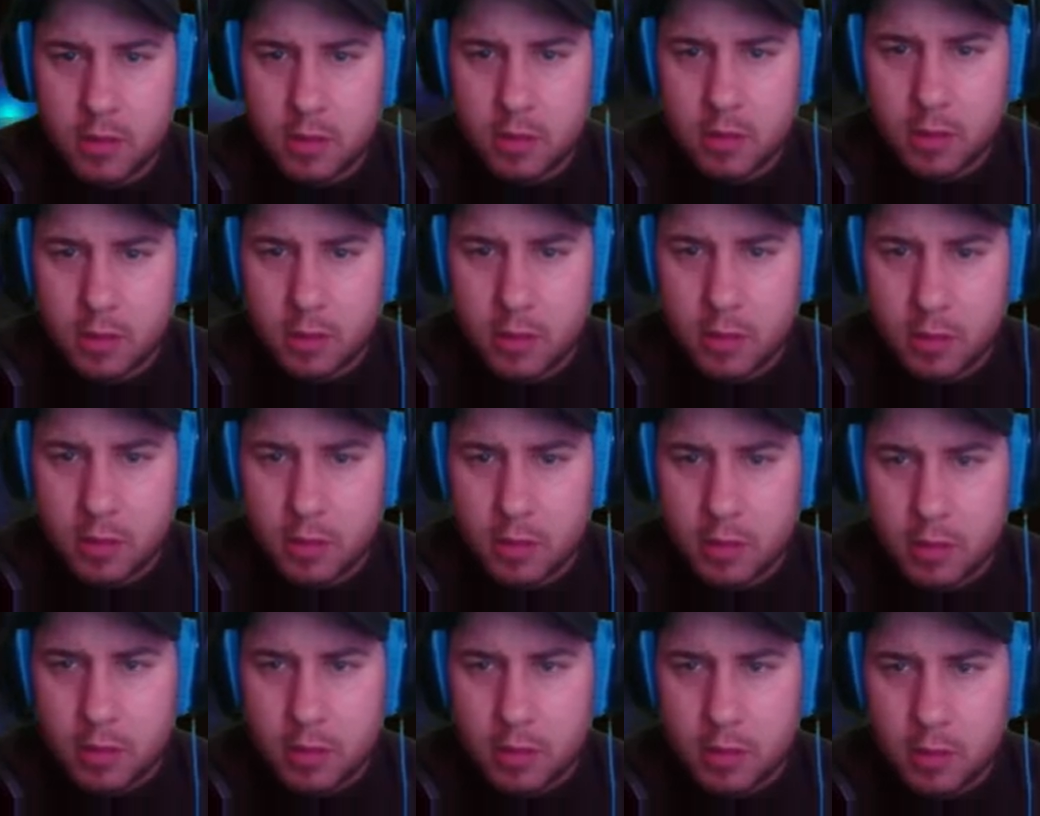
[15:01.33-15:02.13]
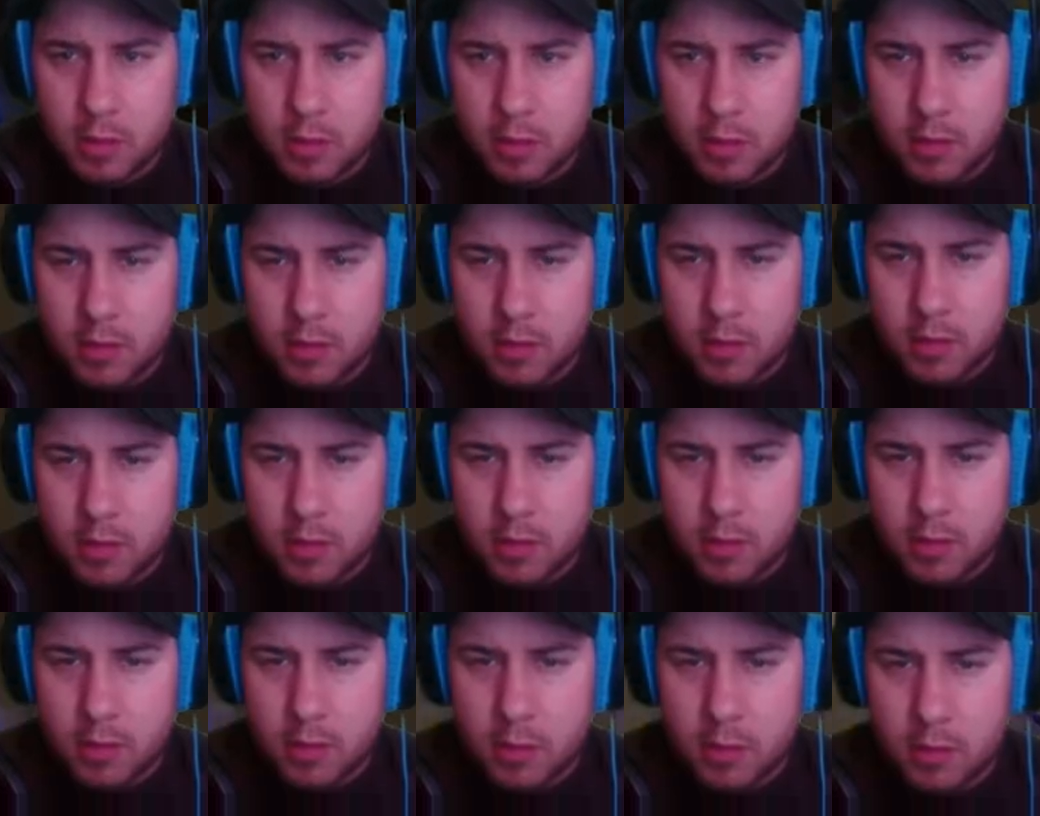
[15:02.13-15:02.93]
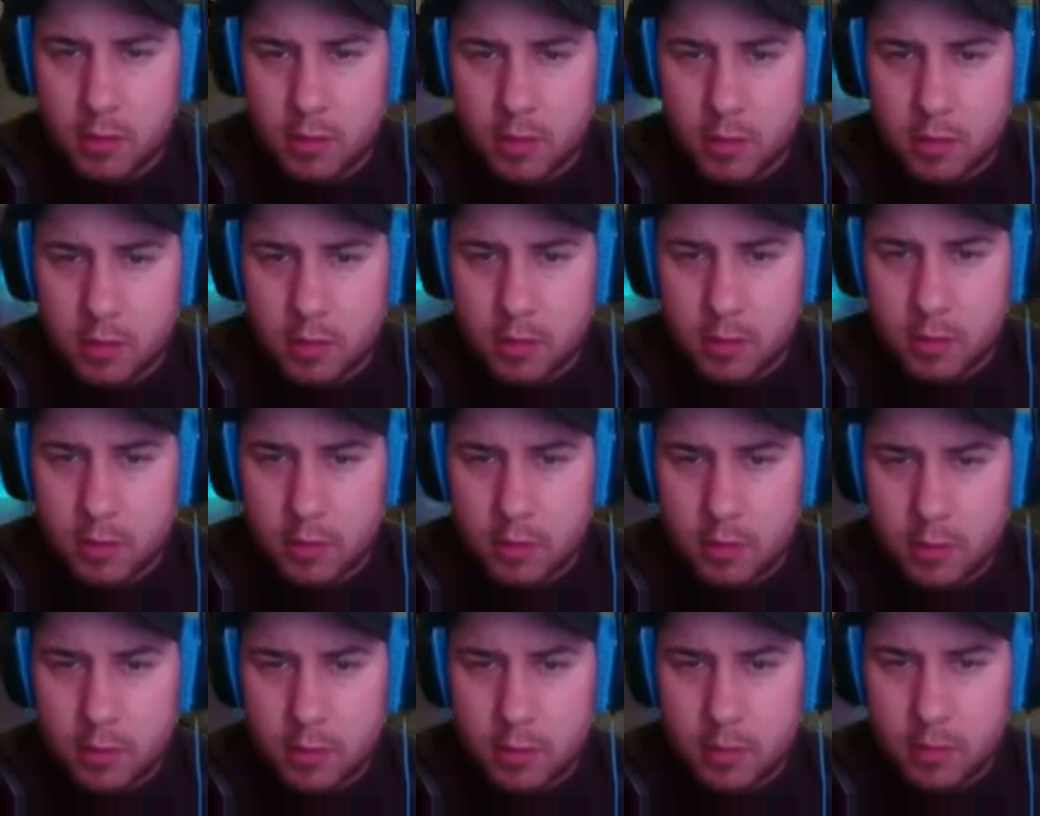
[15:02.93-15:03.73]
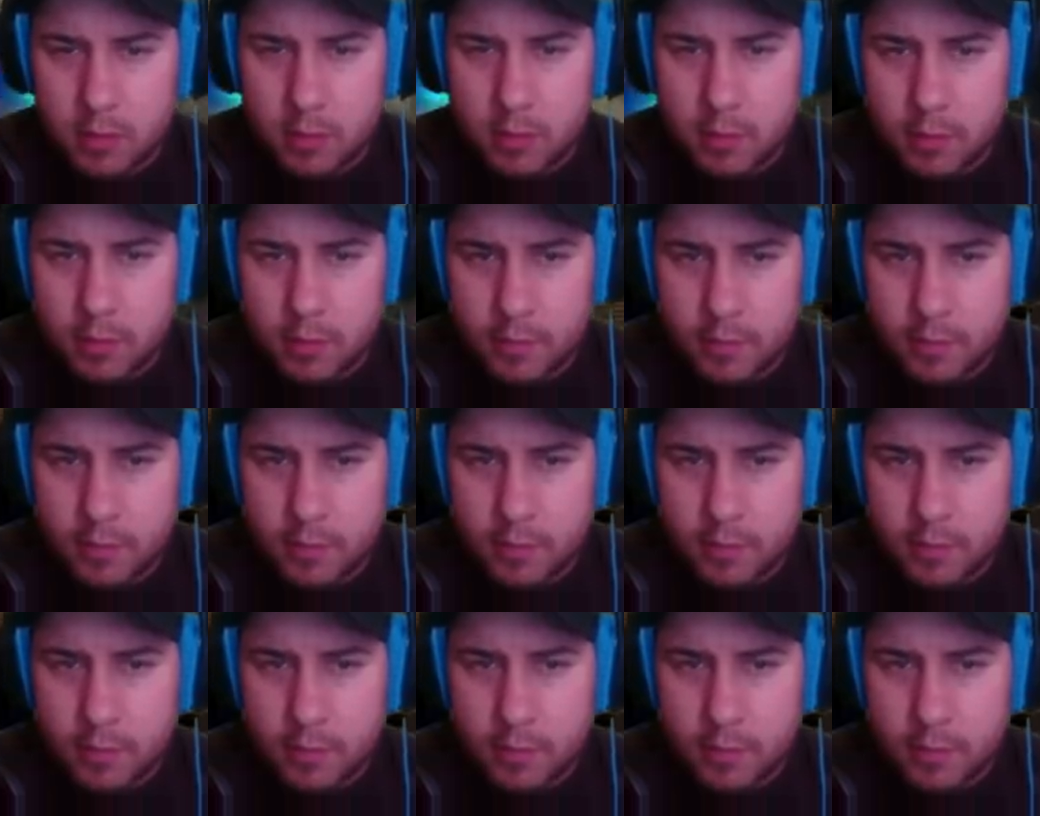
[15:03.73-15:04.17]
No one is speaking in this clip.